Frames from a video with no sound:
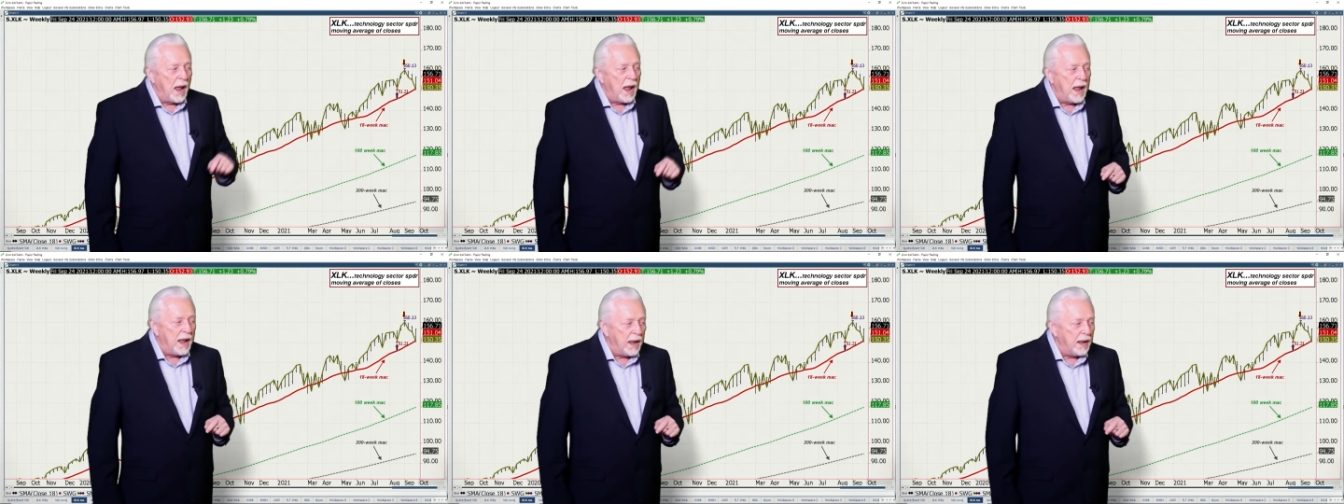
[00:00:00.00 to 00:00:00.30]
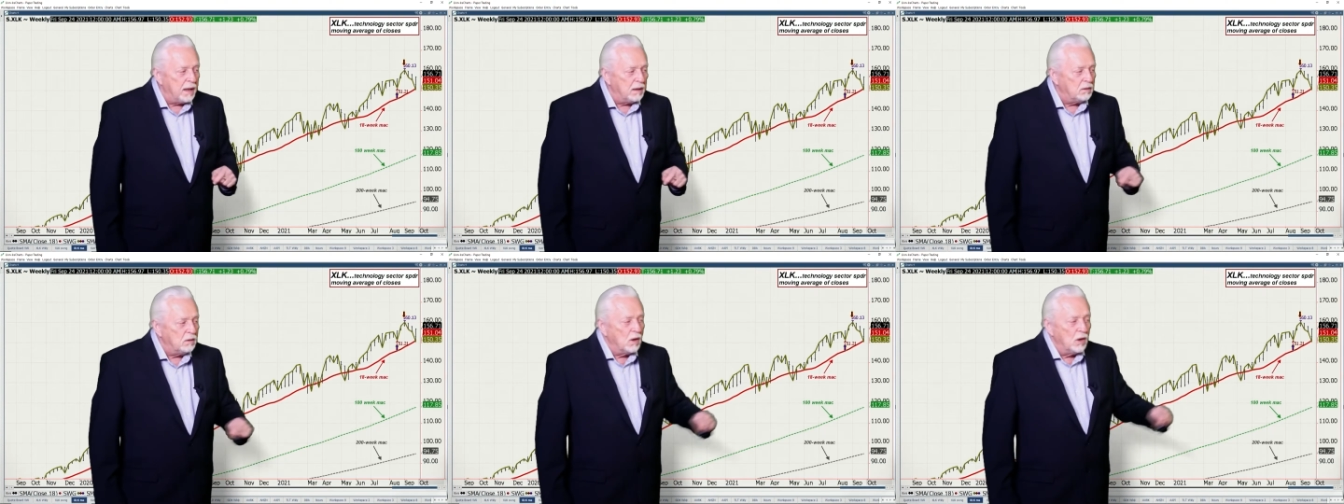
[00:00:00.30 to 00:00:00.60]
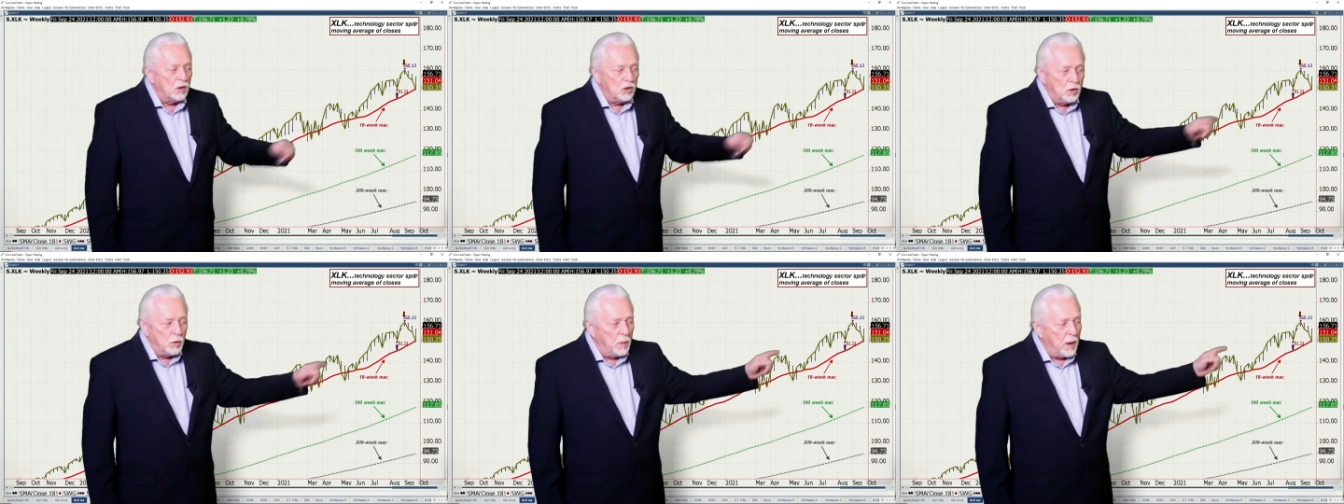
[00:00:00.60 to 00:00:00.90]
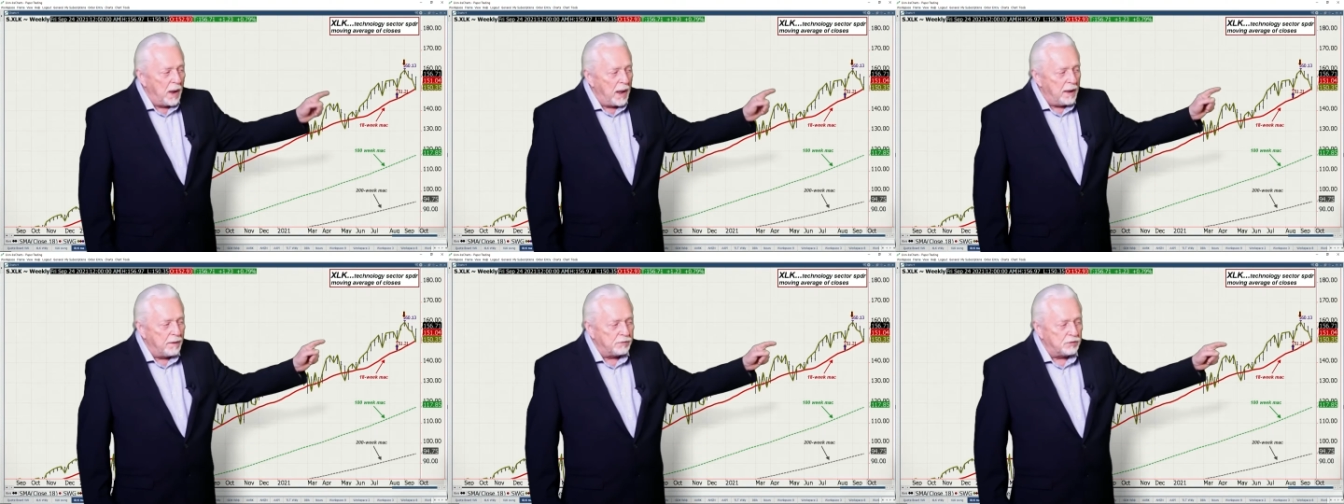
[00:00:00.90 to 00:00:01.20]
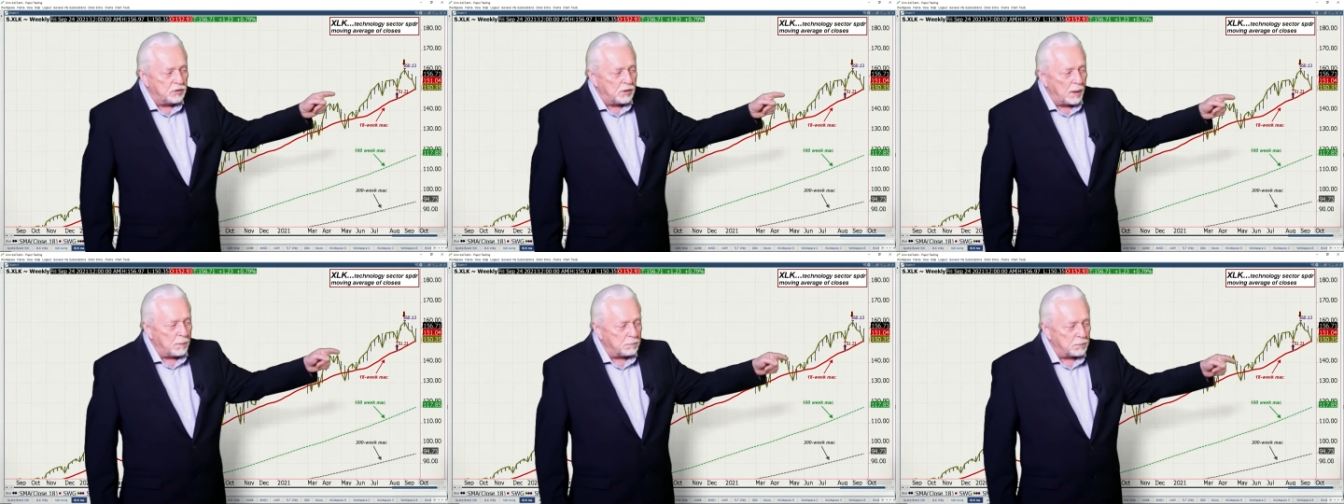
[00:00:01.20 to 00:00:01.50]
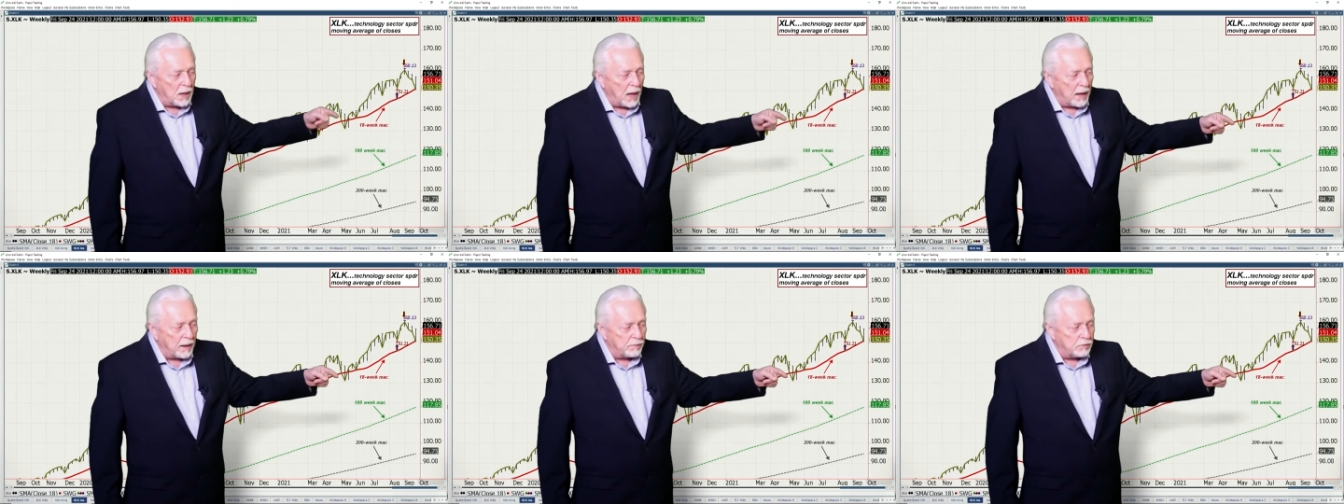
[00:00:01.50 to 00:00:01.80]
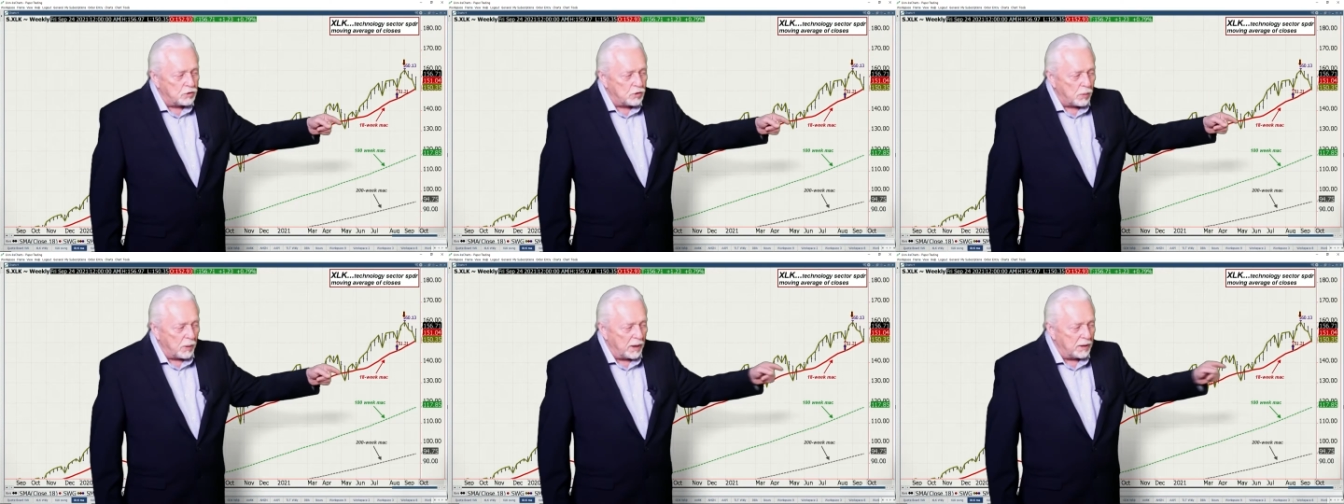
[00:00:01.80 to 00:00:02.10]
and you have stepped out of
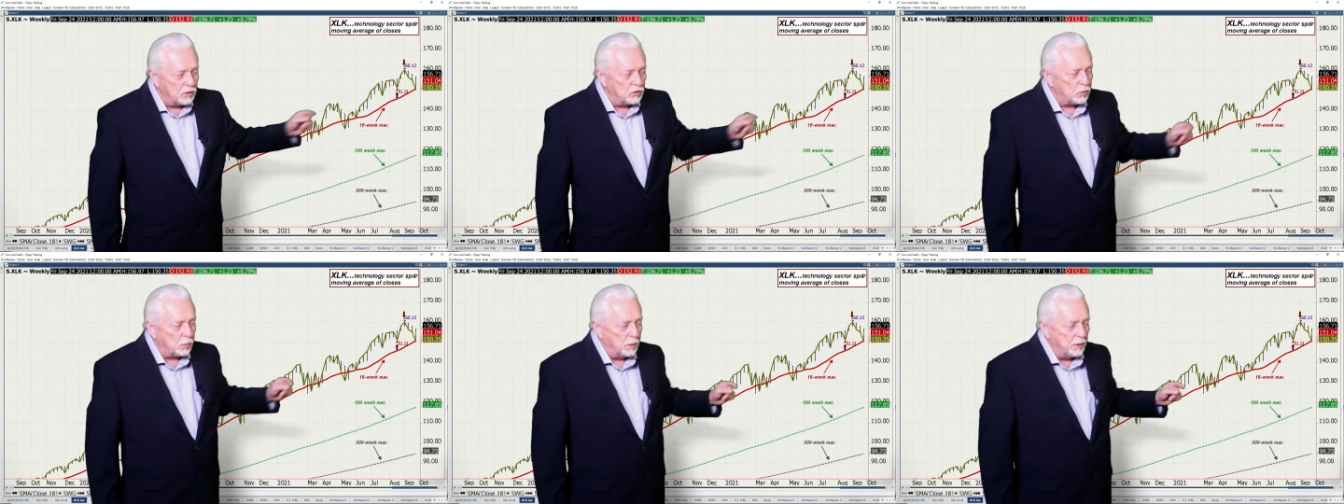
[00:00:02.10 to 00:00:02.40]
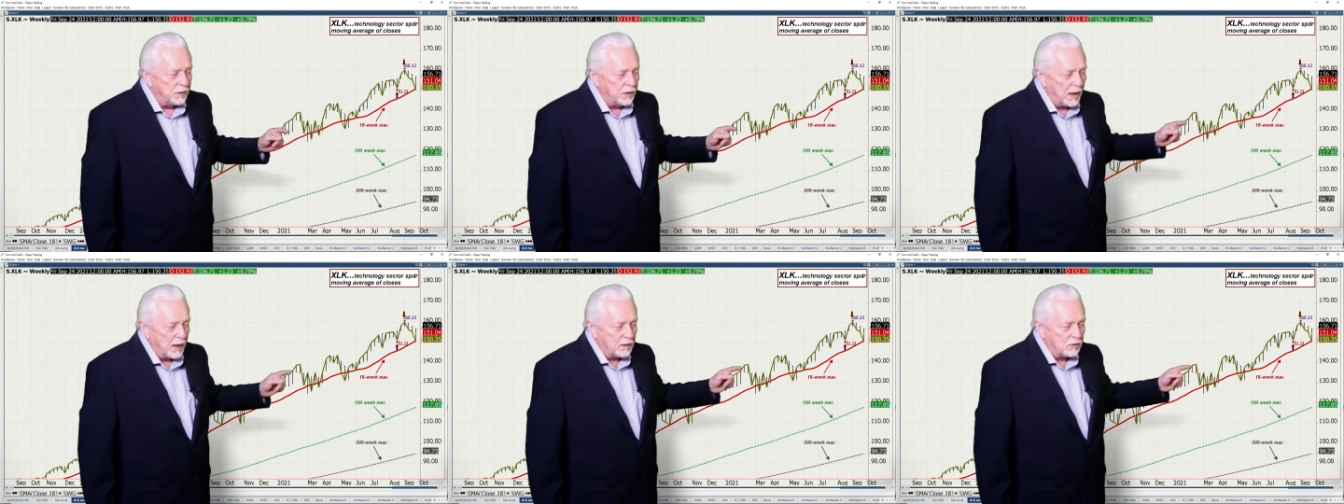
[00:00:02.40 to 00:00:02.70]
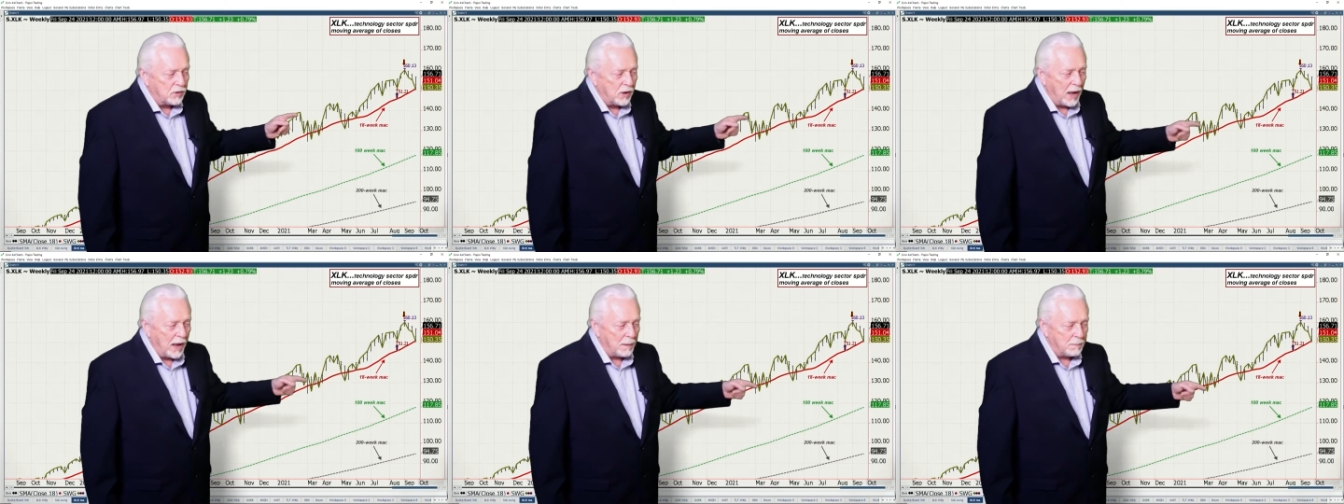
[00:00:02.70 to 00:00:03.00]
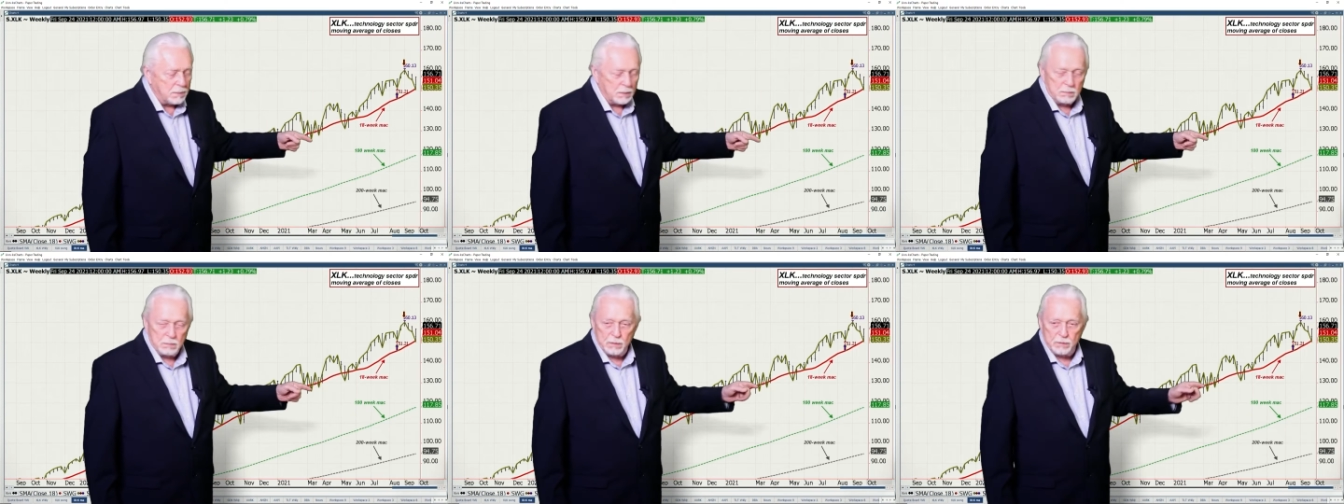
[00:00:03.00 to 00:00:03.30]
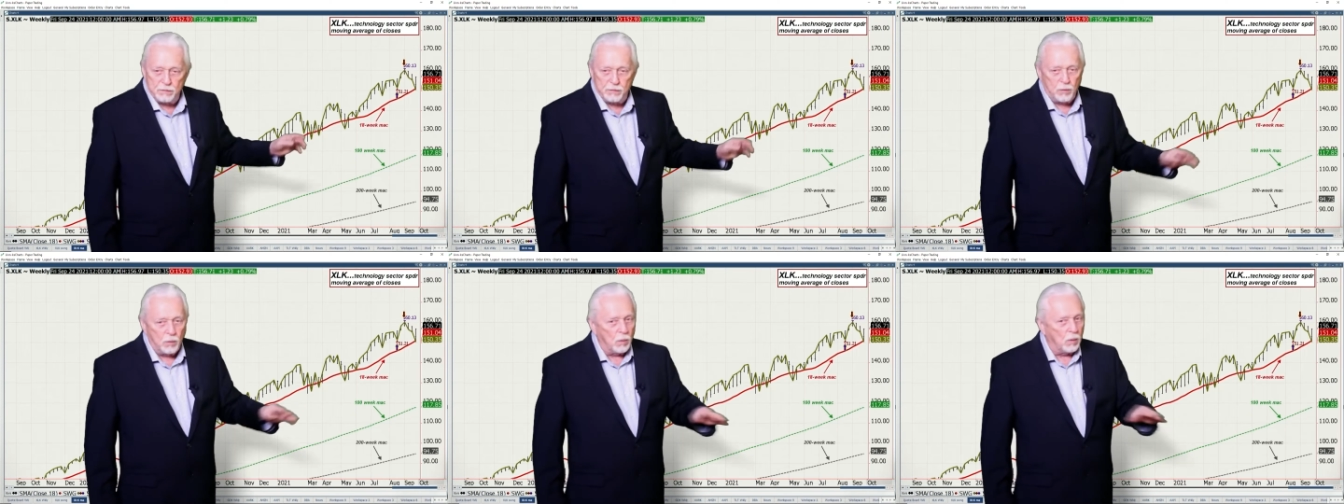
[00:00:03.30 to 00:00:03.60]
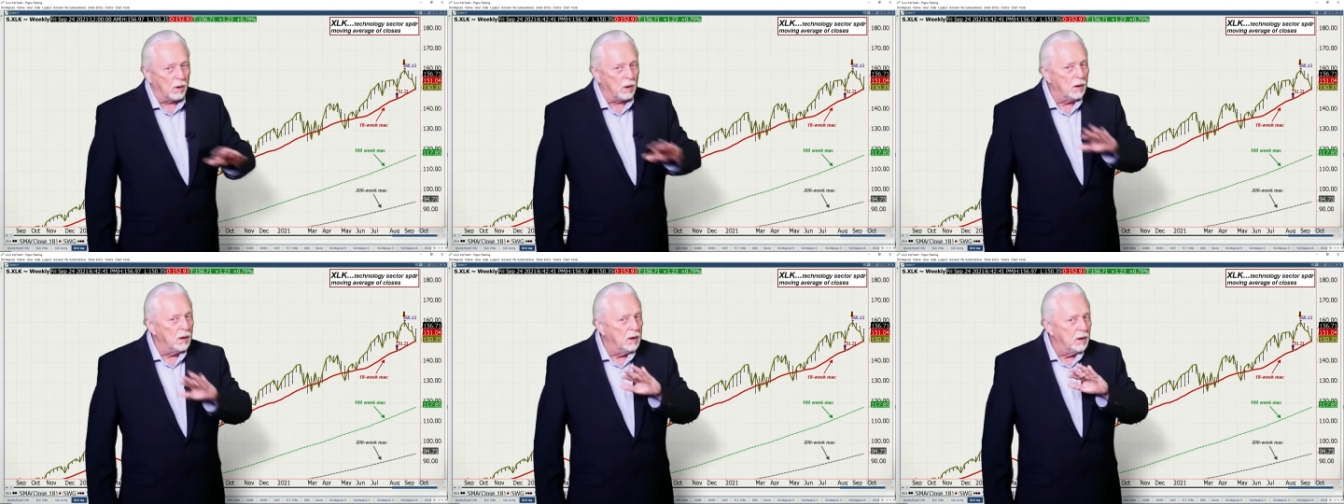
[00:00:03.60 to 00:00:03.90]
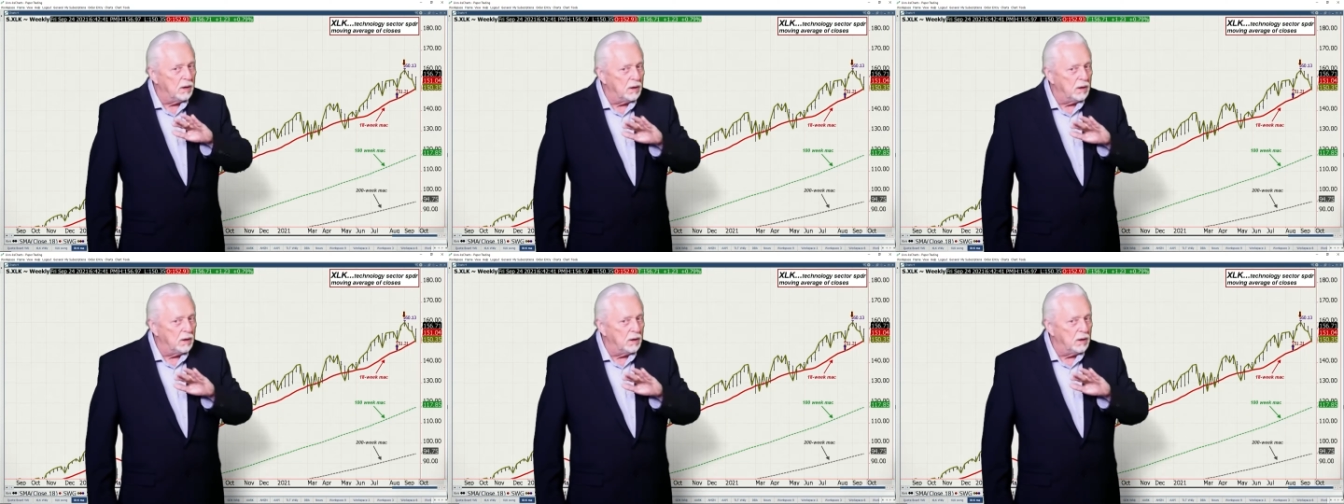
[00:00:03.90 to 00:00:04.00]
trends when that's happened before.